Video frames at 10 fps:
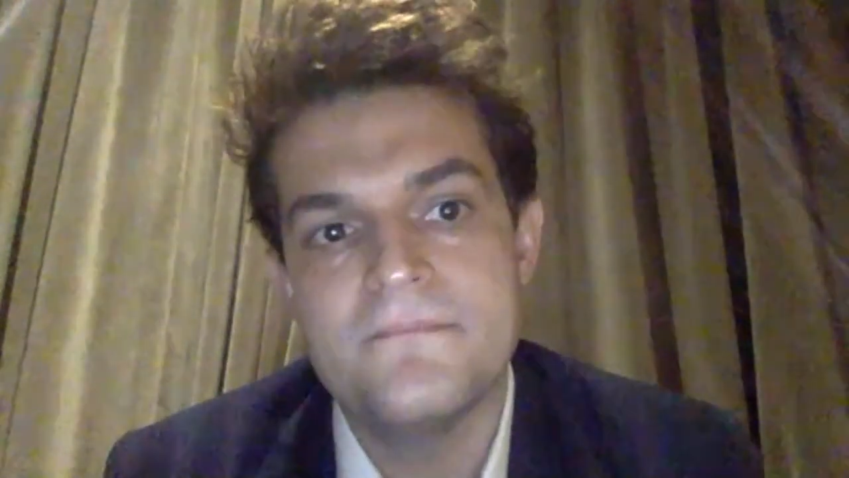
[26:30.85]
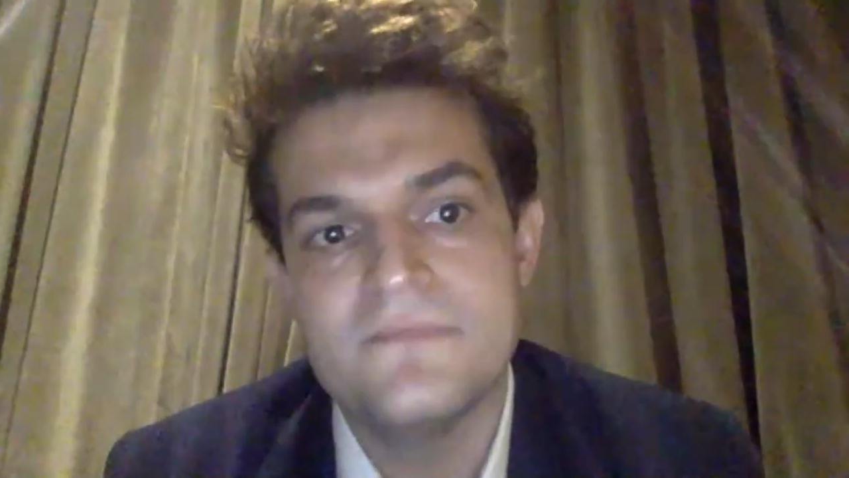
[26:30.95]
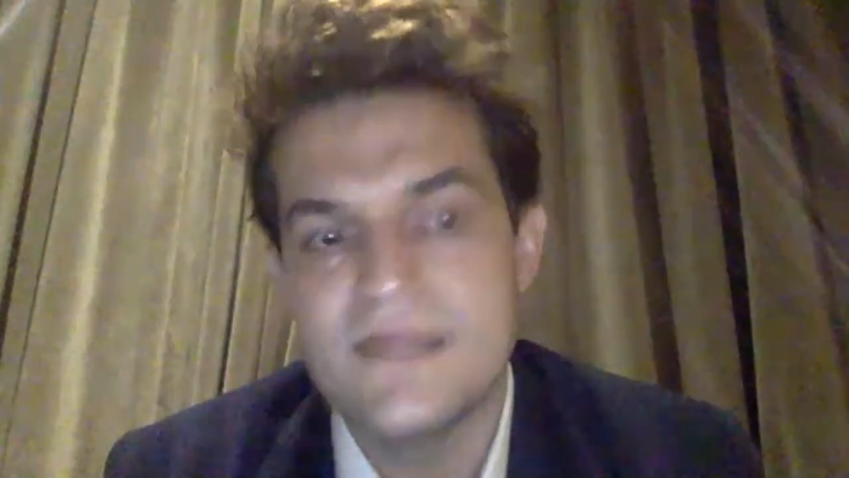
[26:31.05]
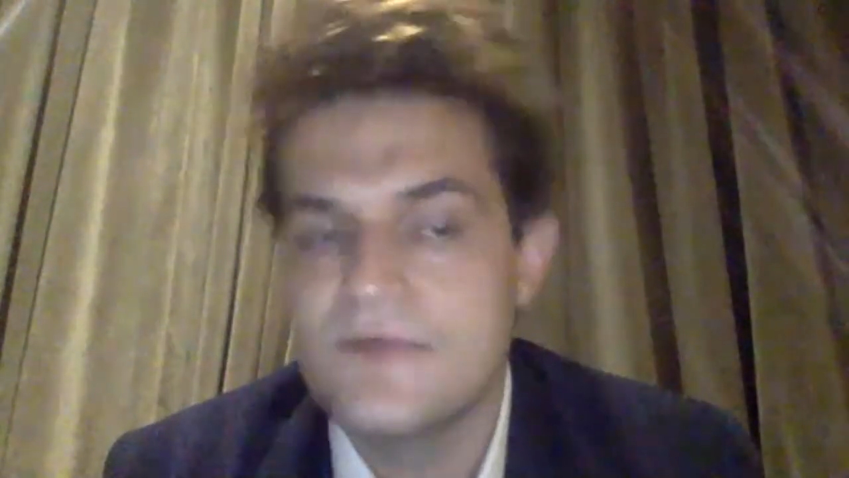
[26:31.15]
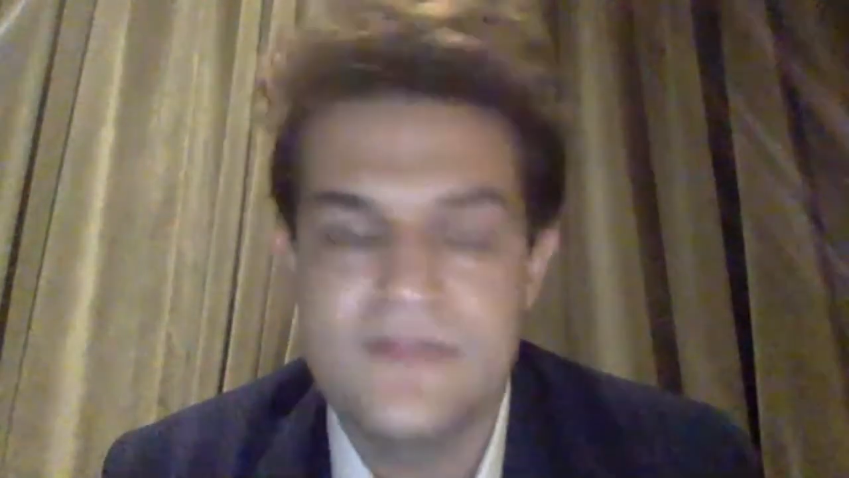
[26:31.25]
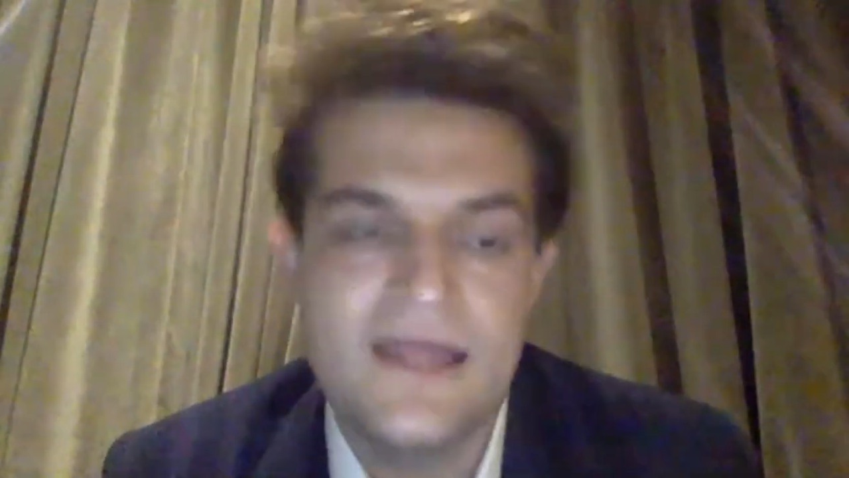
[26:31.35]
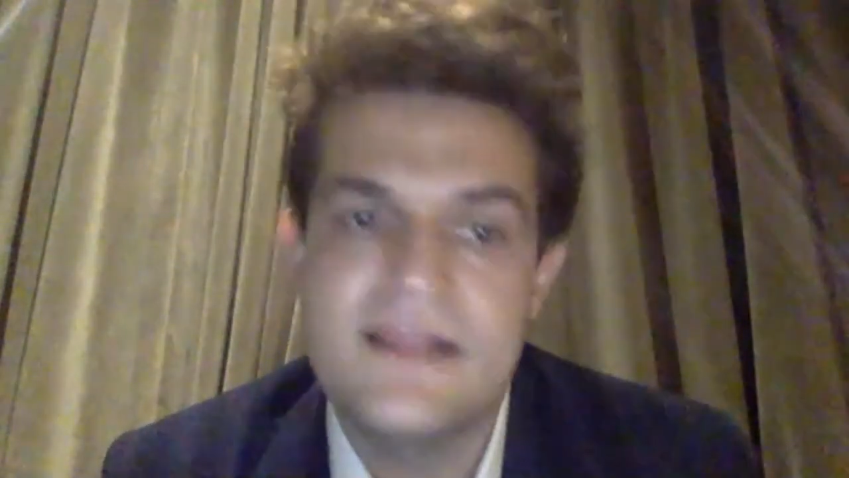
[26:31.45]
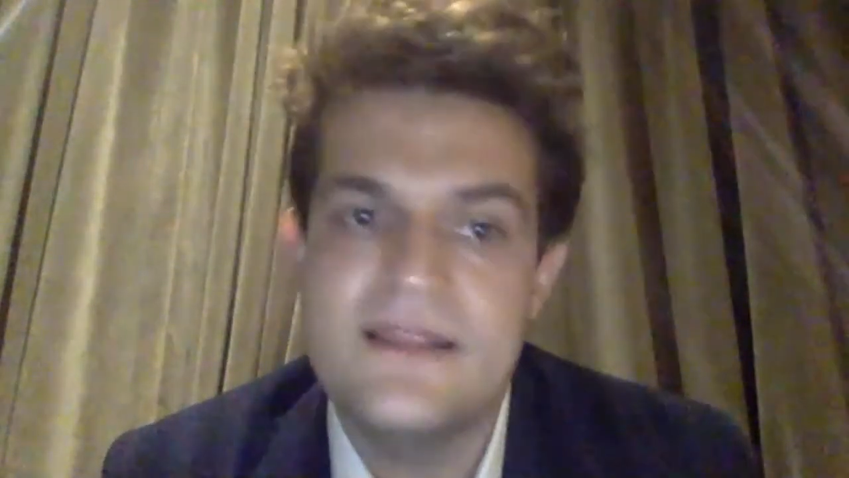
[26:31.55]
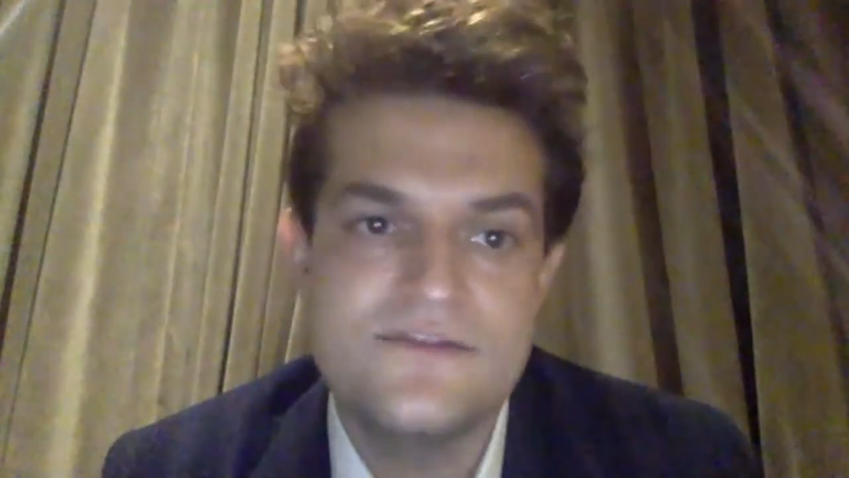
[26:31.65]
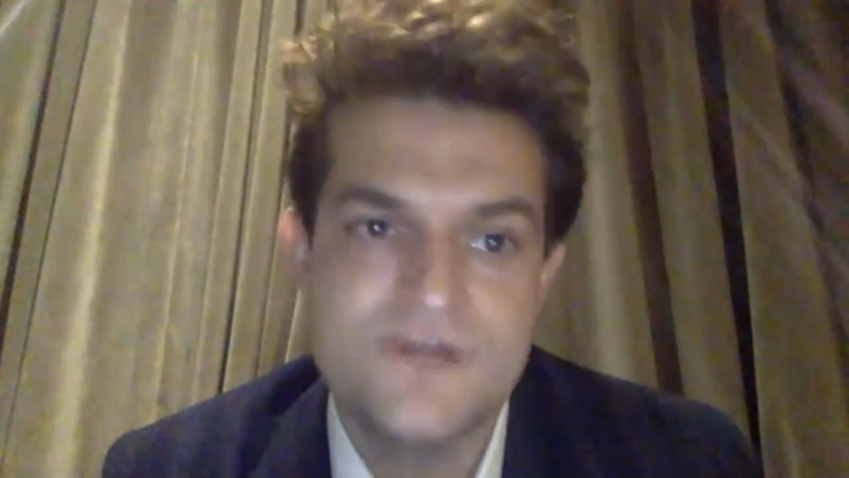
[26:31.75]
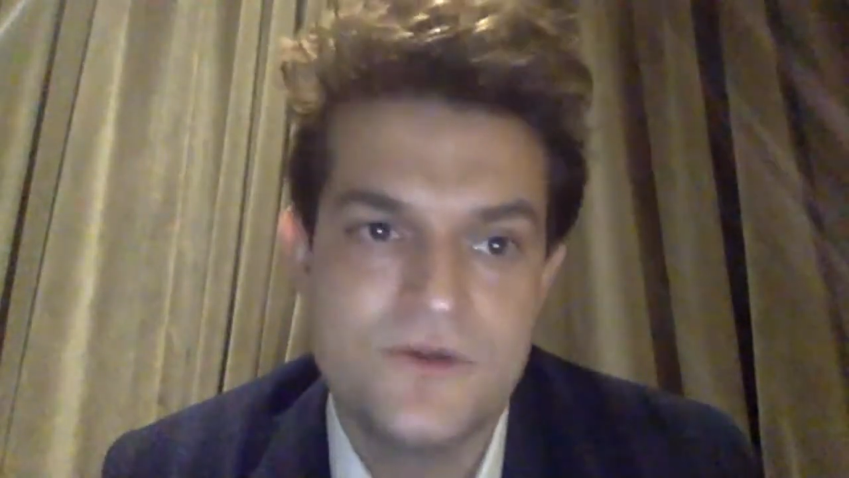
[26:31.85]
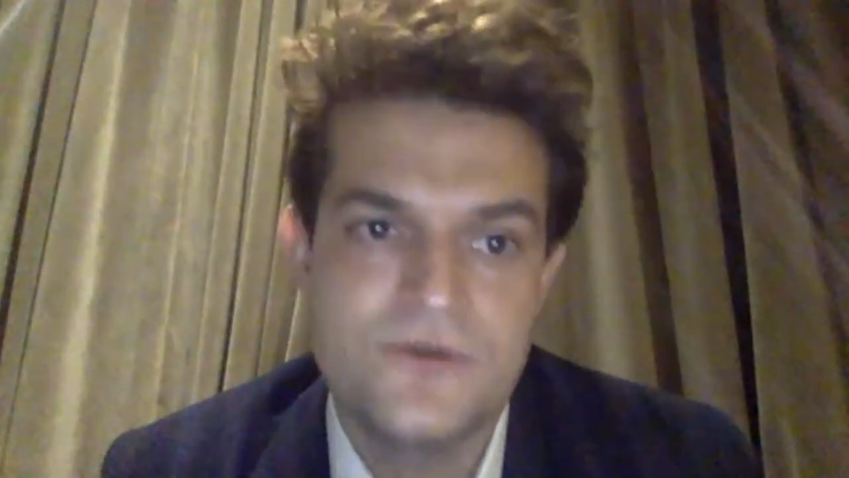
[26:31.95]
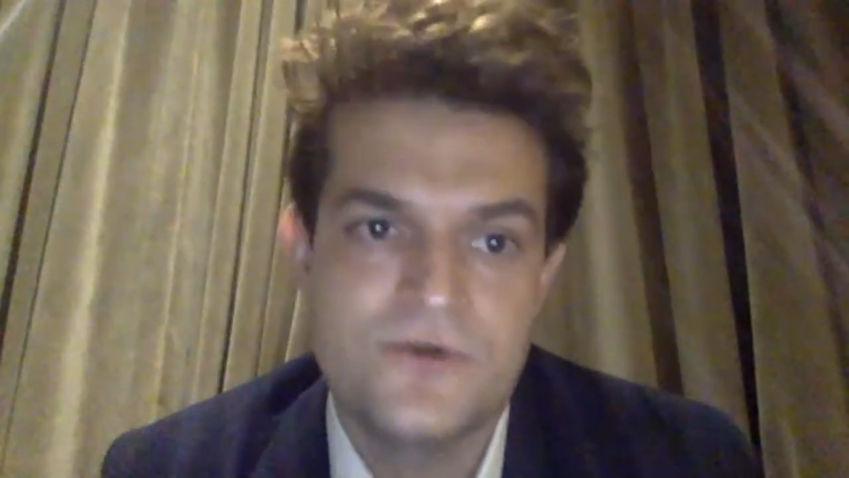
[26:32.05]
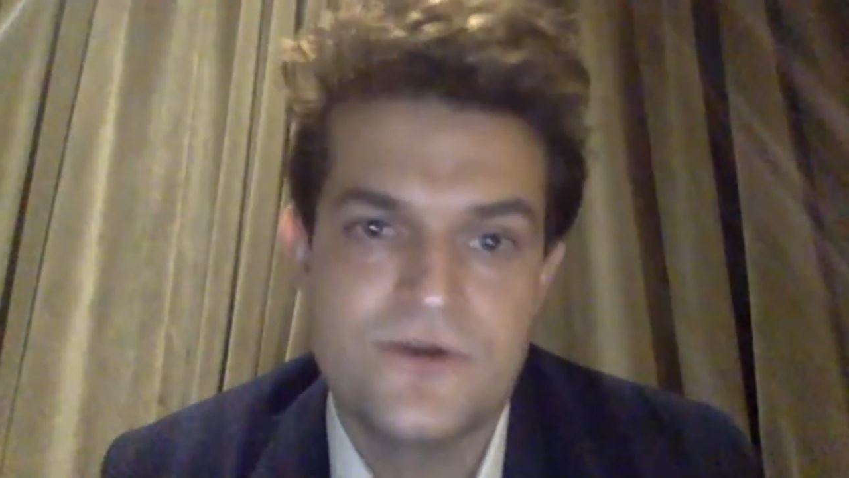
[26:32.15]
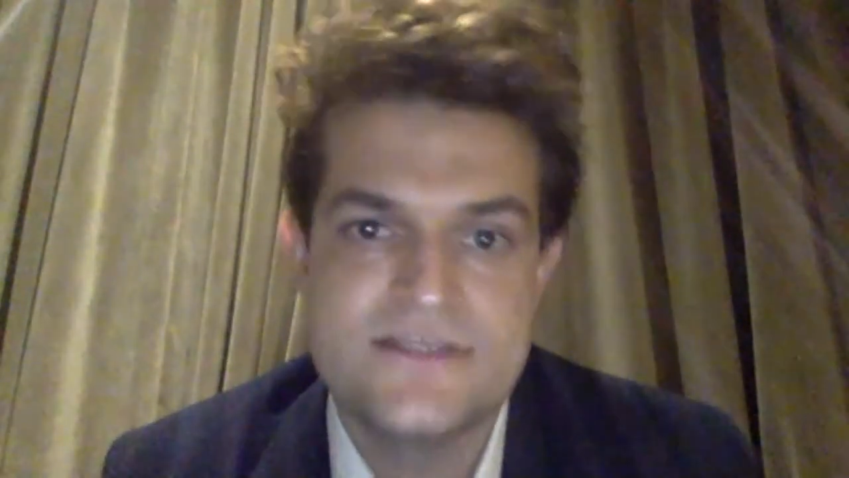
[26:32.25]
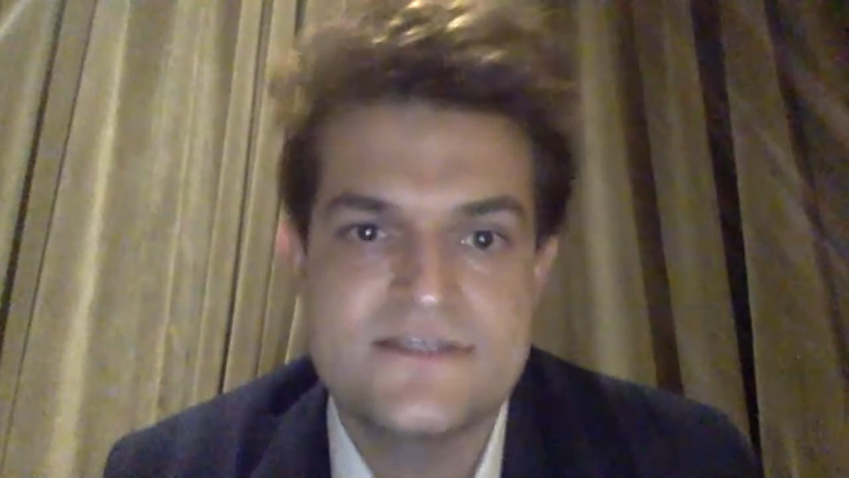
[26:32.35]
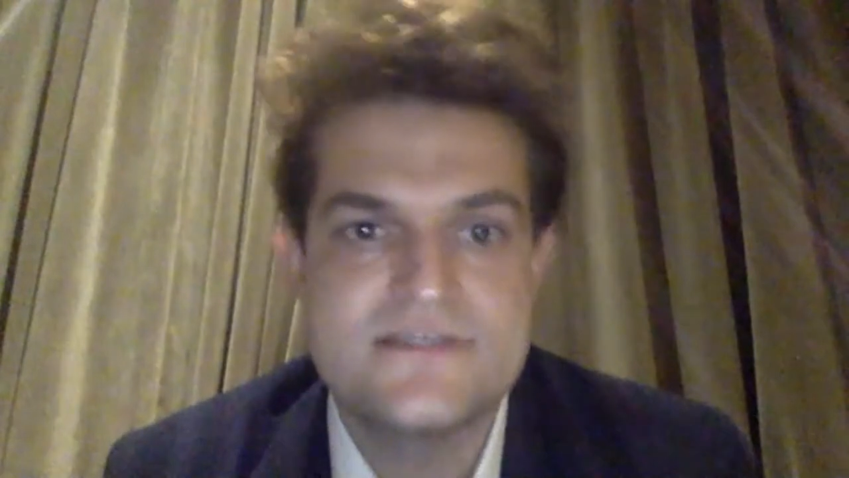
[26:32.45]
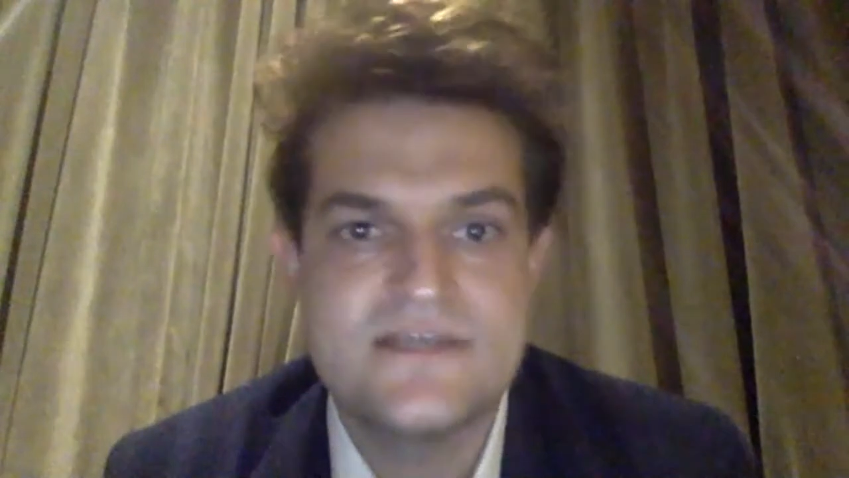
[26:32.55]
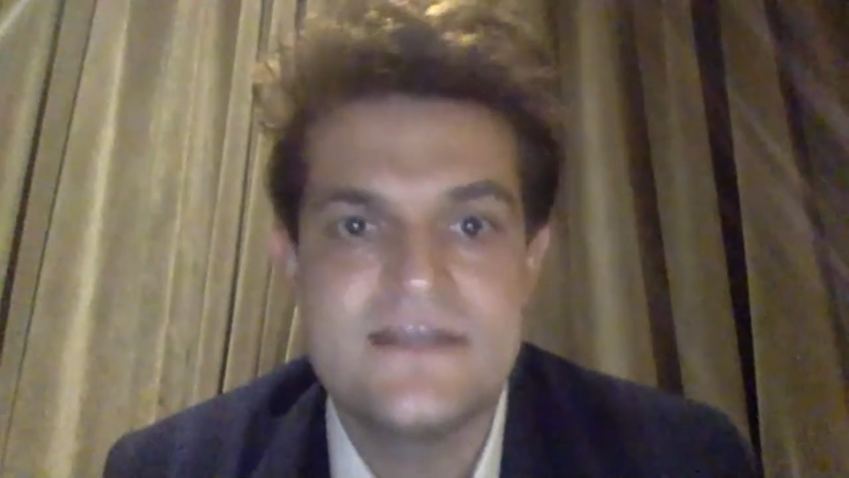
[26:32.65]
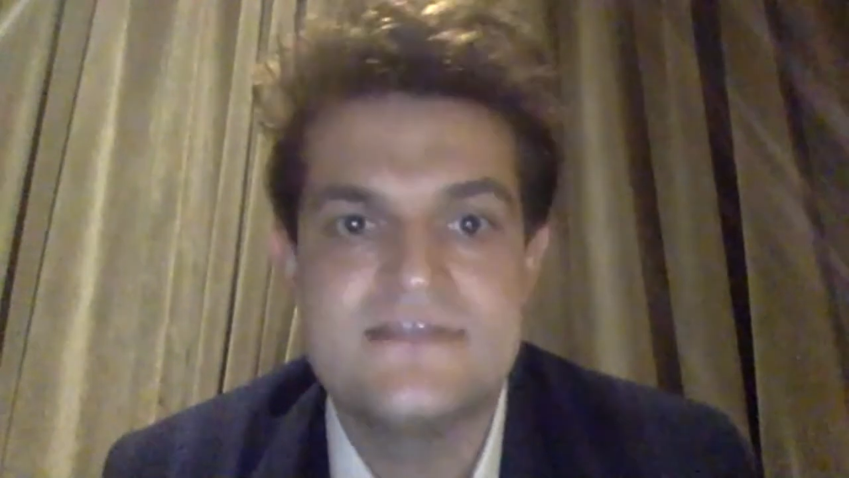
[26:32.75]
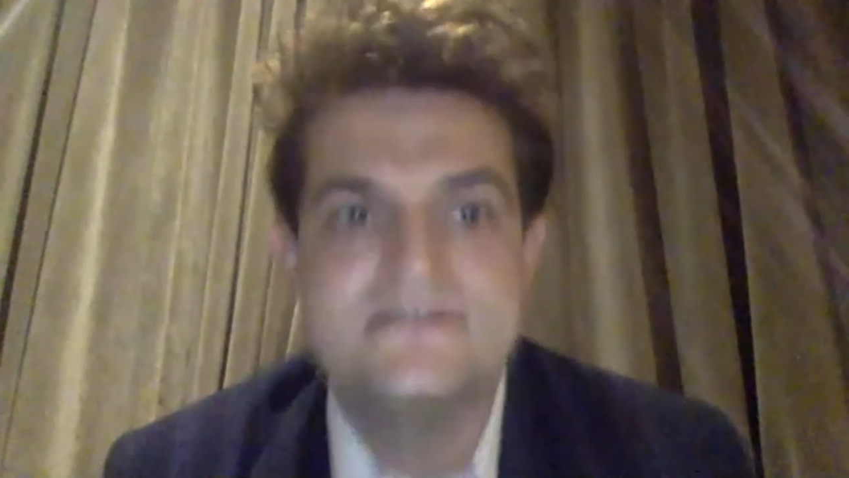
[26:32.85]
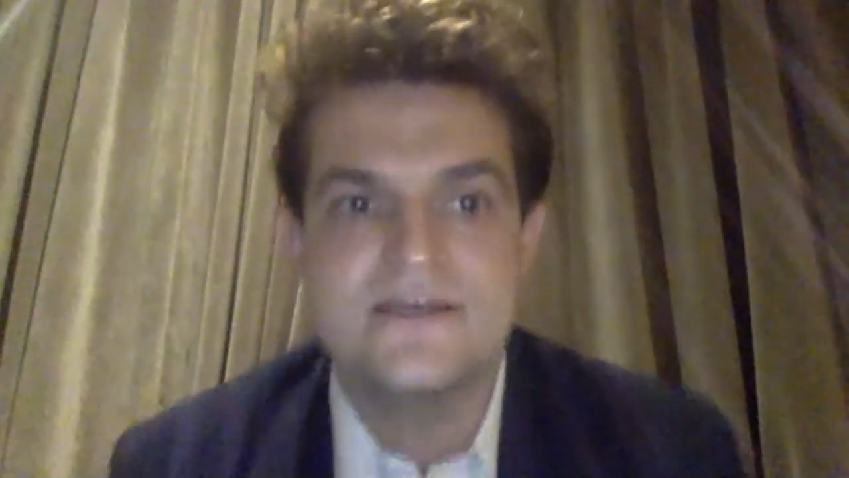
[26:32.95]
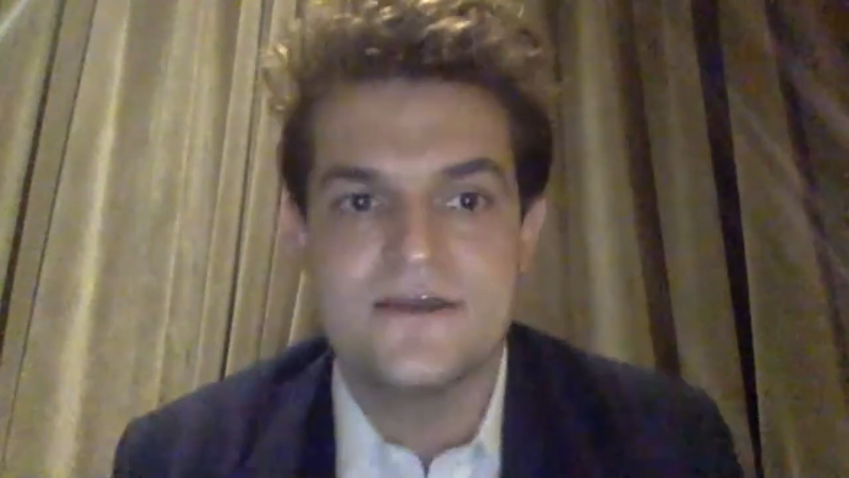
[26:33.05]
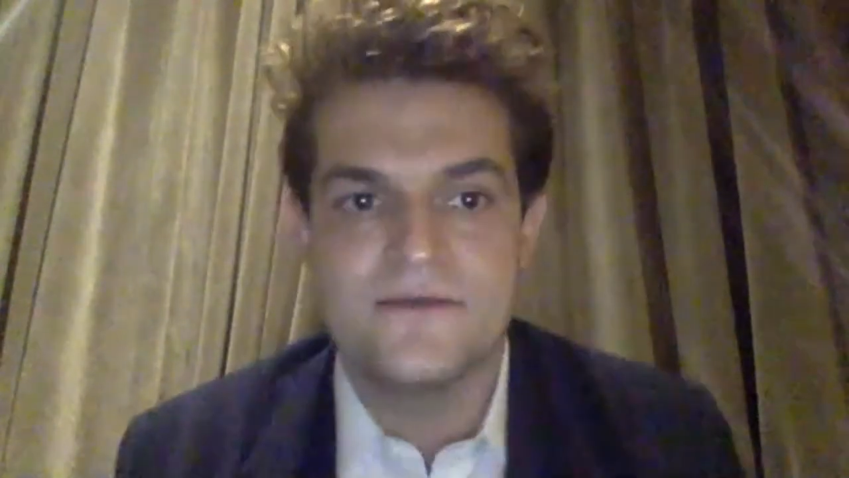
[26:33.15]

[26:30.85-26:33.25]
like with any donor, it's